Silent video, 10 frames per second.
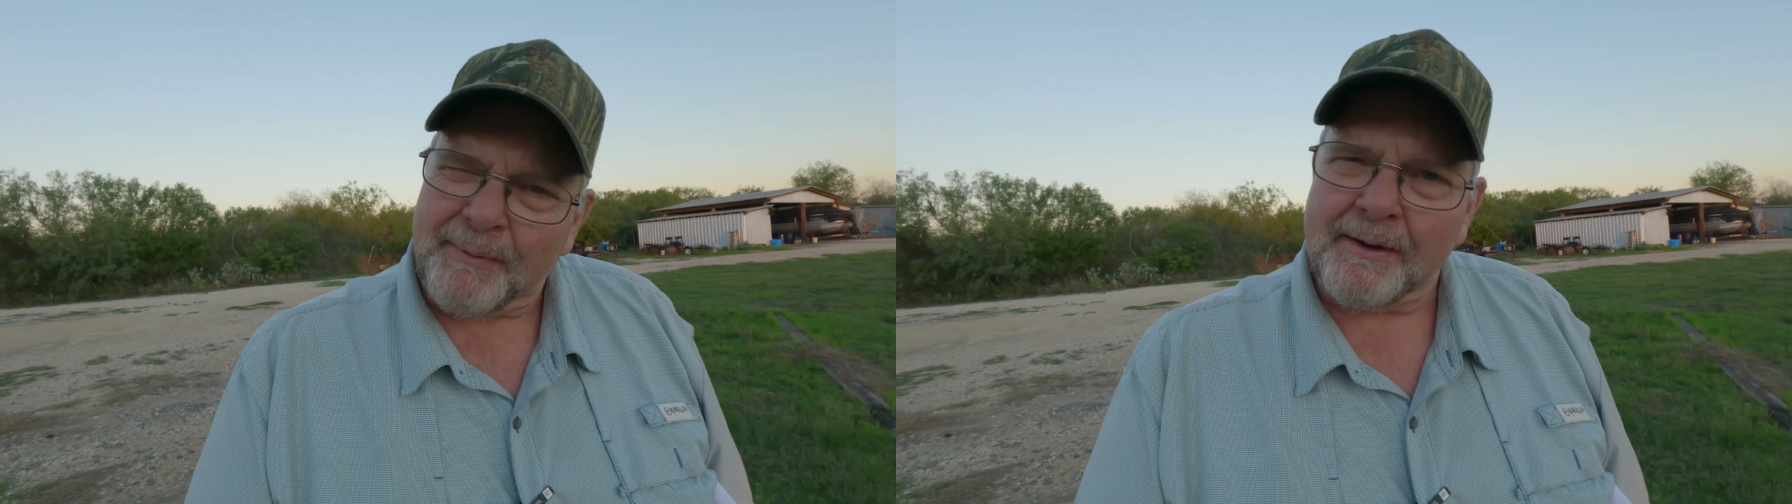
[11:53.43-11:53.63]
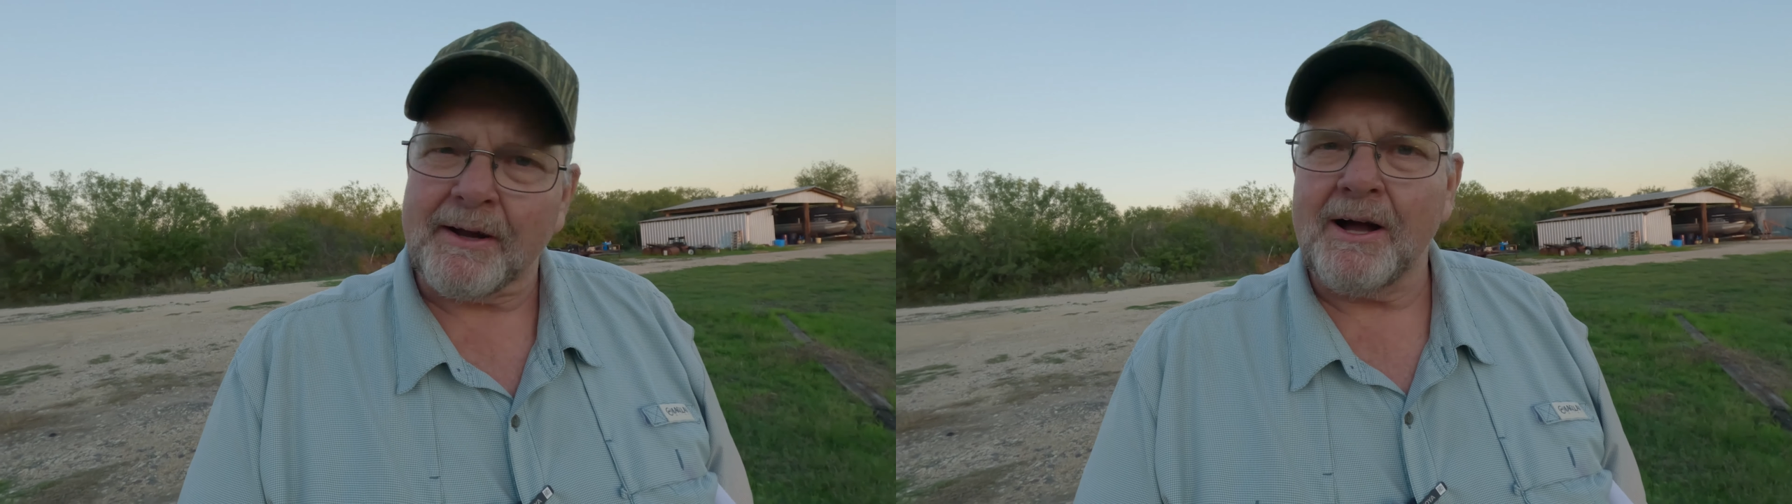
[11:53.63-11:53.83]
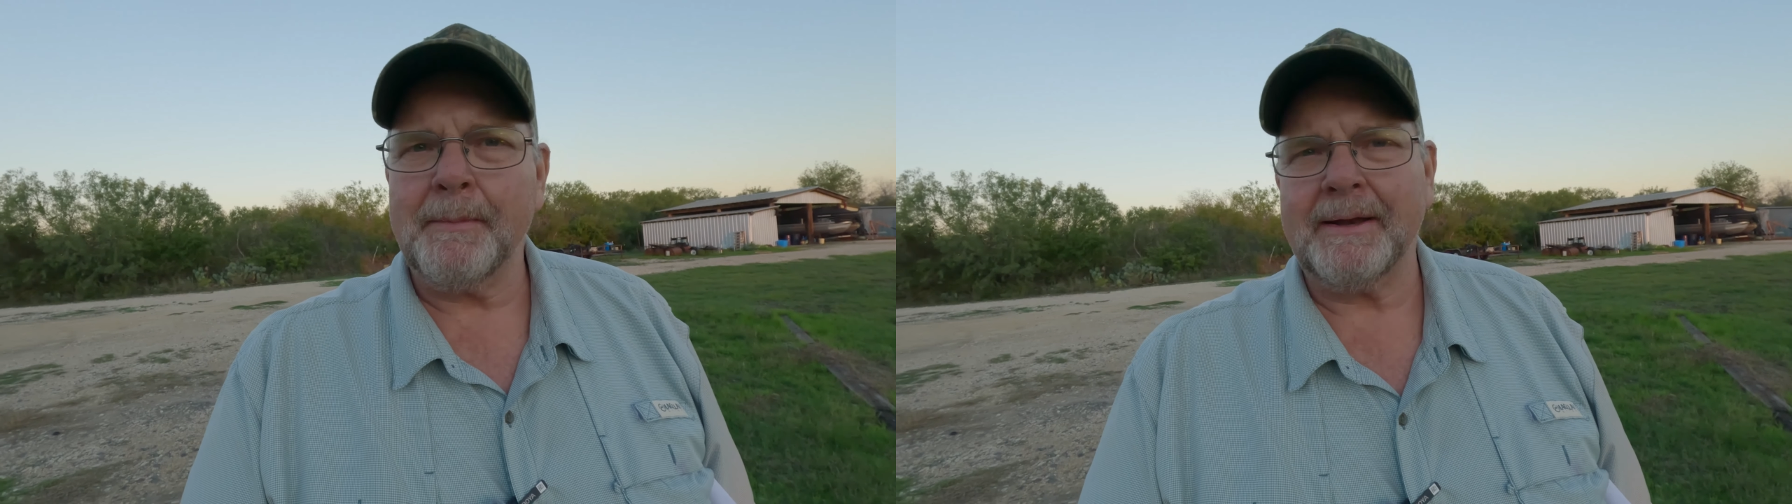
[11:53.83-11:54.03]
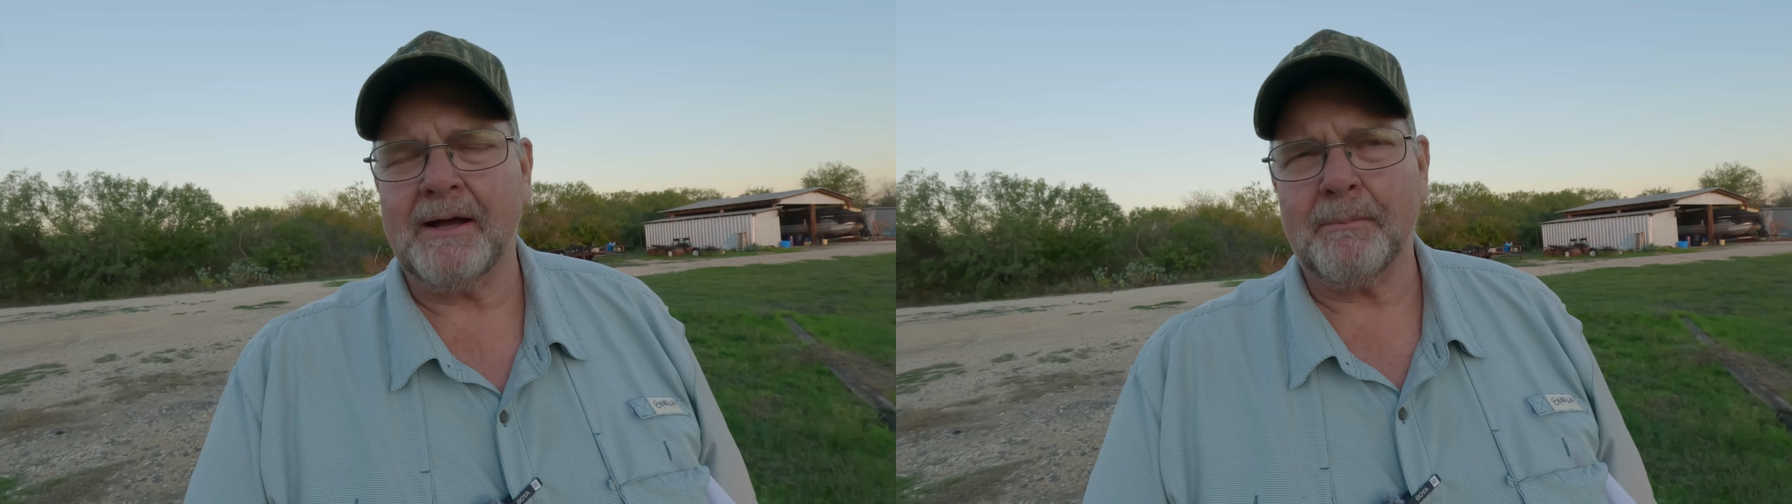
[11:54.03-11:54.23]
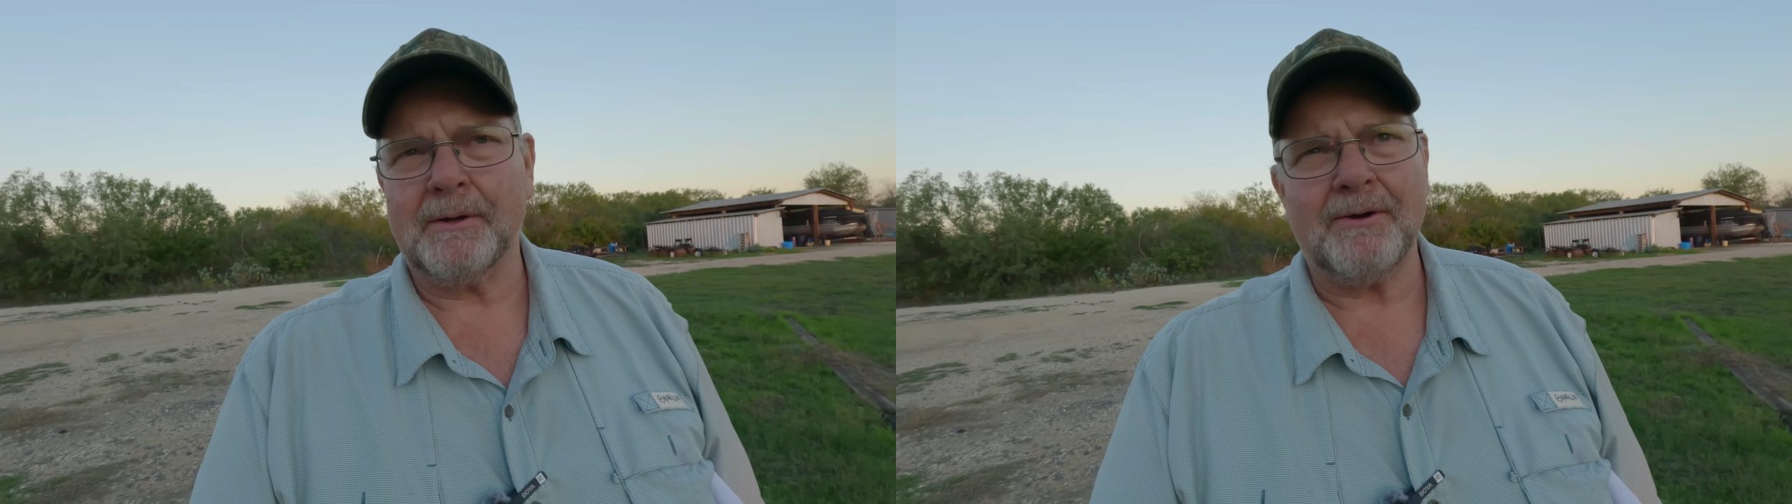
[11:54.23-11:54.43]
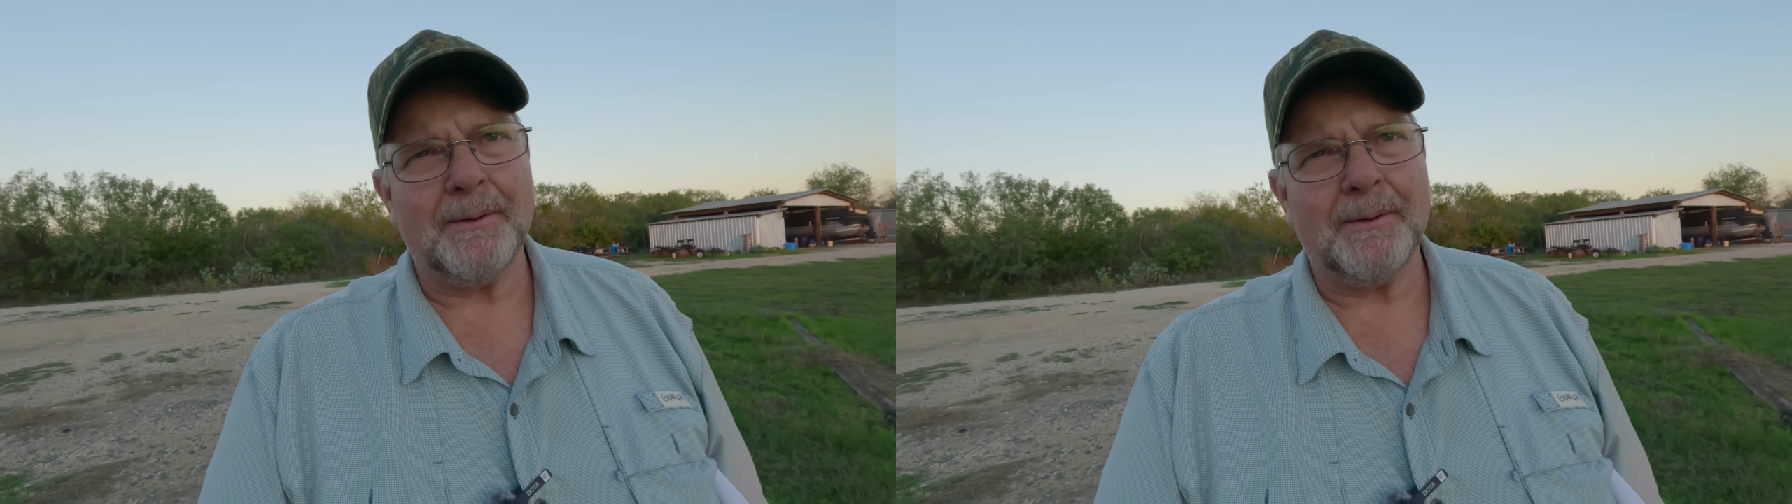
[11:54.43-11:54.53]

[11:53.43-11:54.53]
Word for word: make a comment down below.